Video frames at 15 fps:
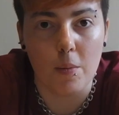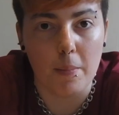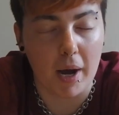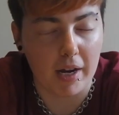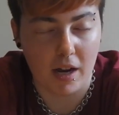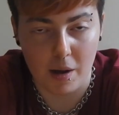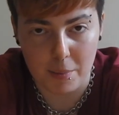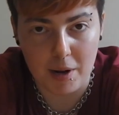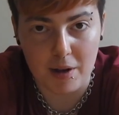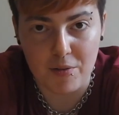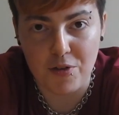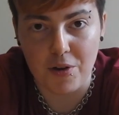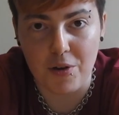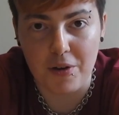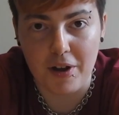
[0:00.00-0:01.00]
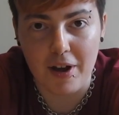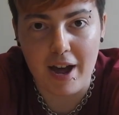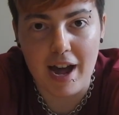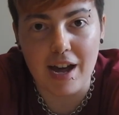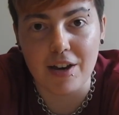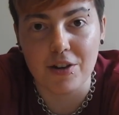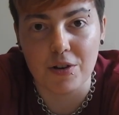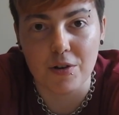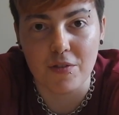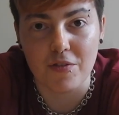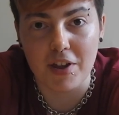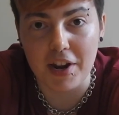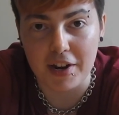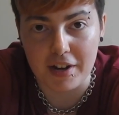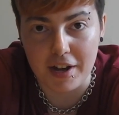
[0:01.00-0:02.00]
bicarbonate of soda and your
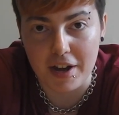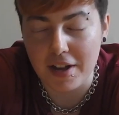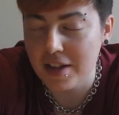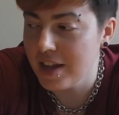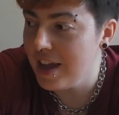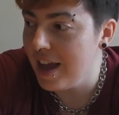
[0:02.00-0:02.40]
vinegar,